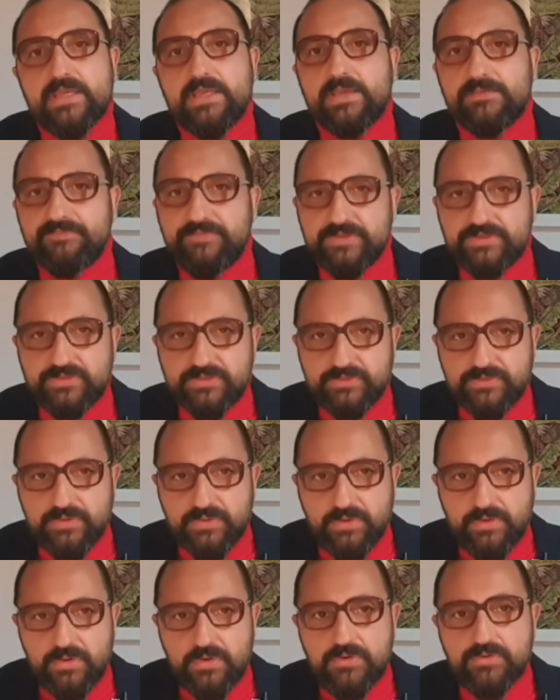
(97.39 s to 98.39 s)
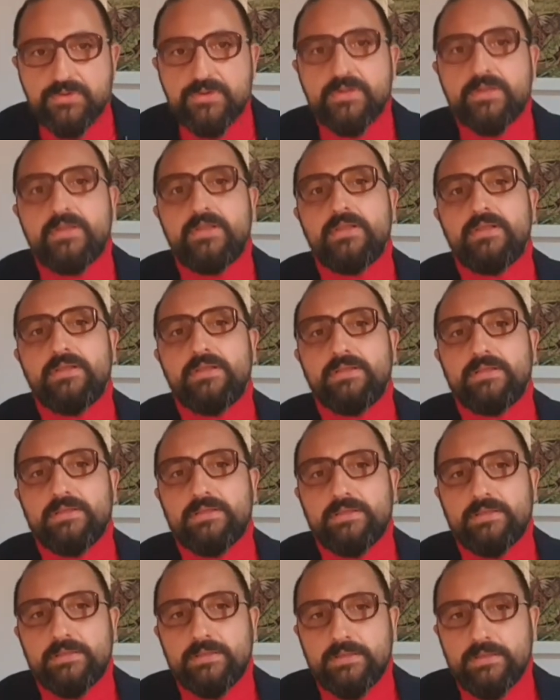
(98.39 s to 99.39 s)
If we turn
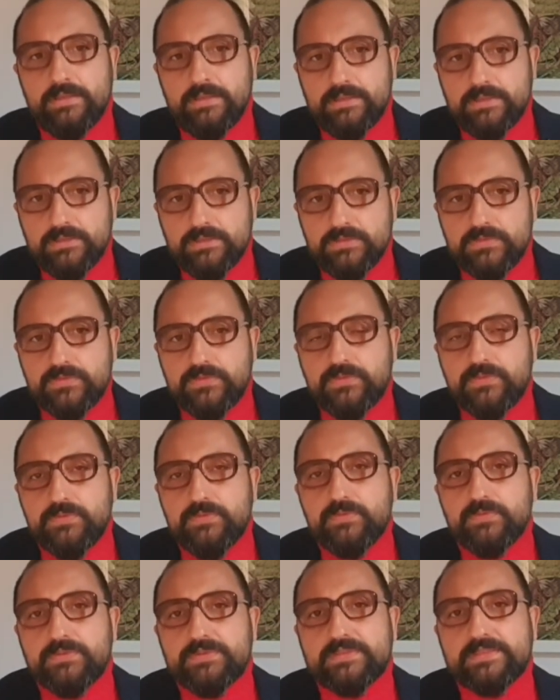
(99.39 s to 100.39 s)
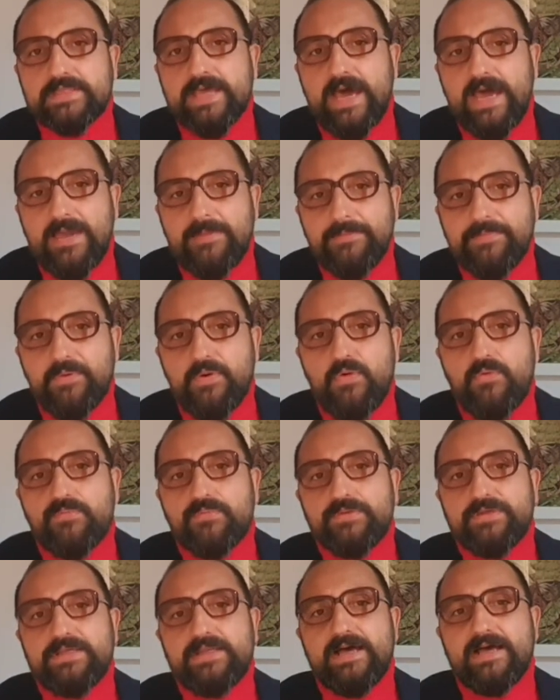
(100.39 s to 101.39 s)
to type of
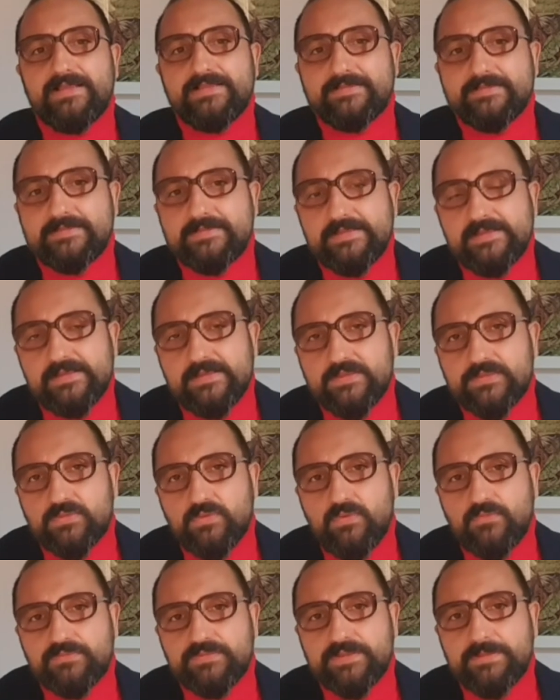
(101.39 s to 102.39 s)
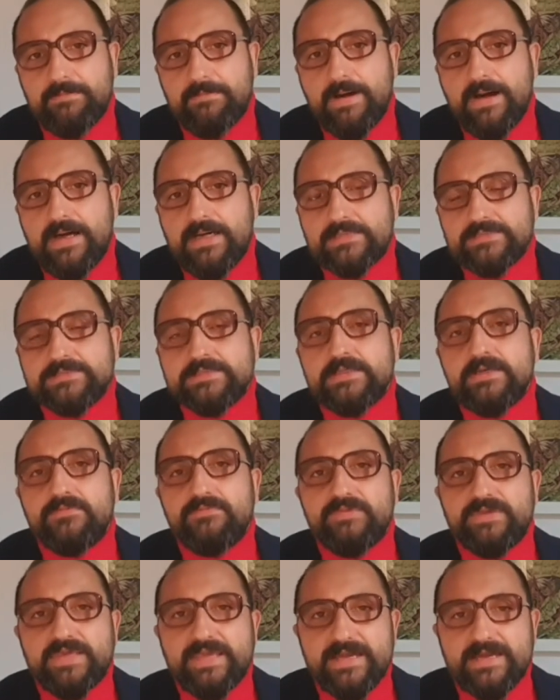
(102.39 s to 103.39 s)
elasticities of demand,
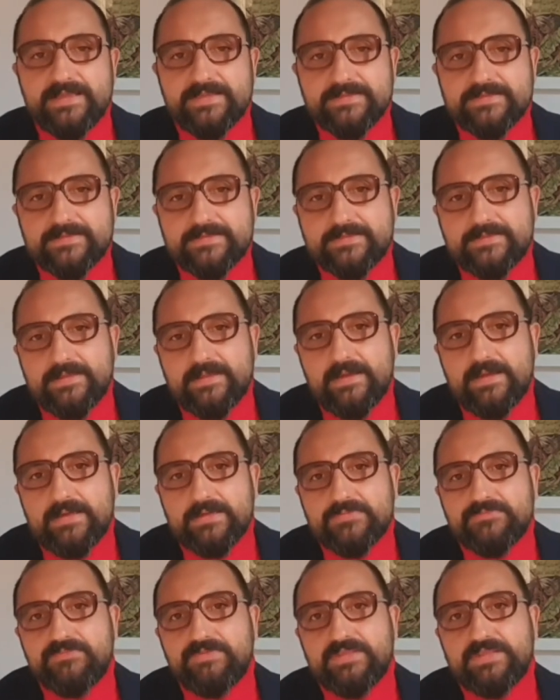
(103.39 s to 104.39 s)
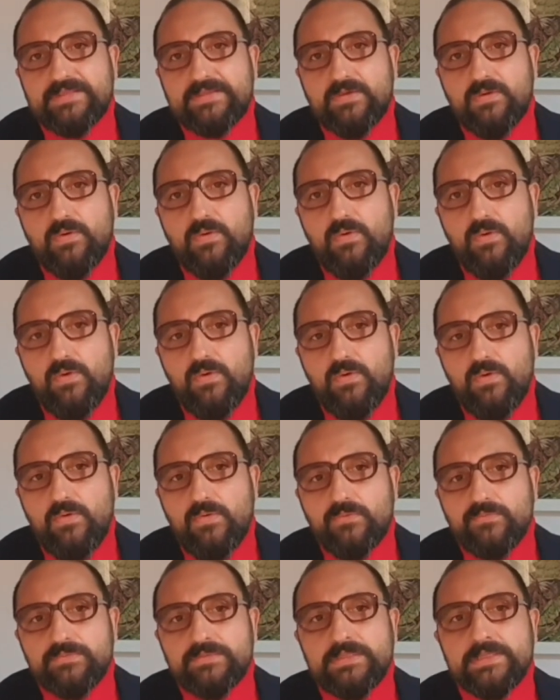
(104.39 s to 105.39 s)
we can start with the
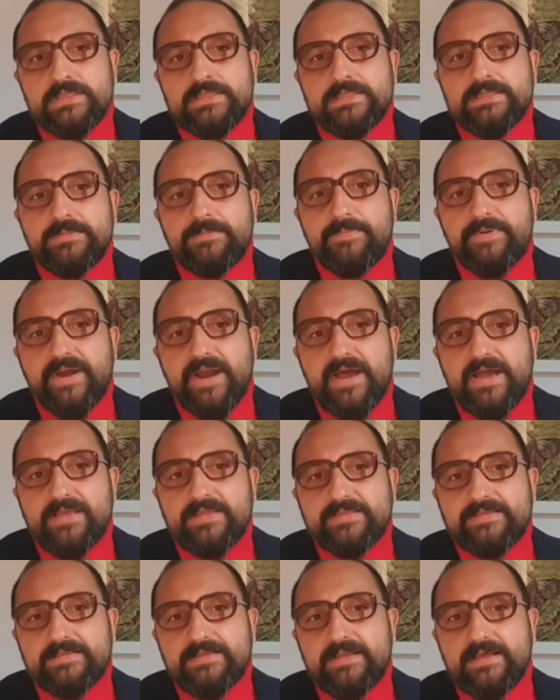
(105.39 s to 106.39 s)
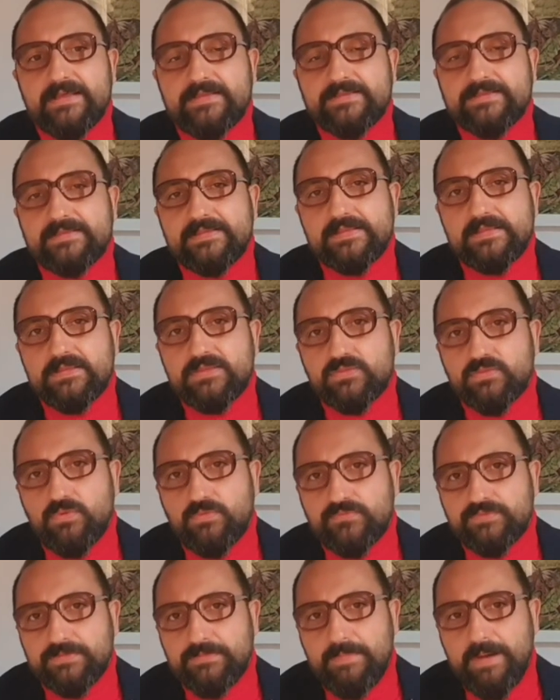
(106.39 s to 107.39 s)
own price elasticities
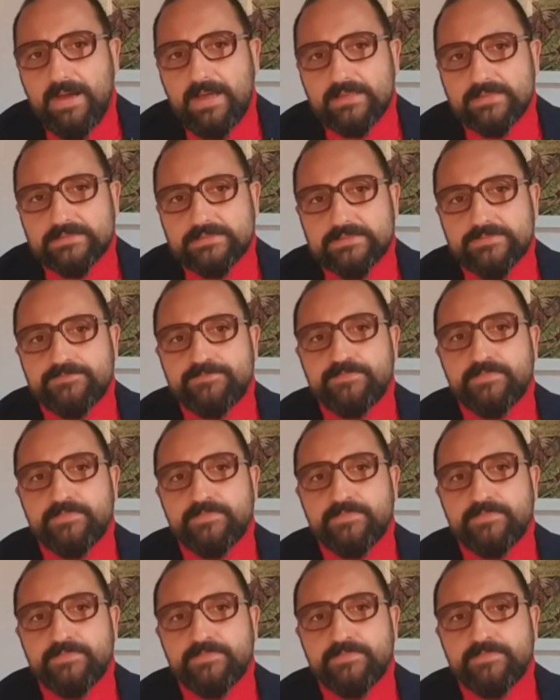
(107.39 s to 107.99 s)
of demand.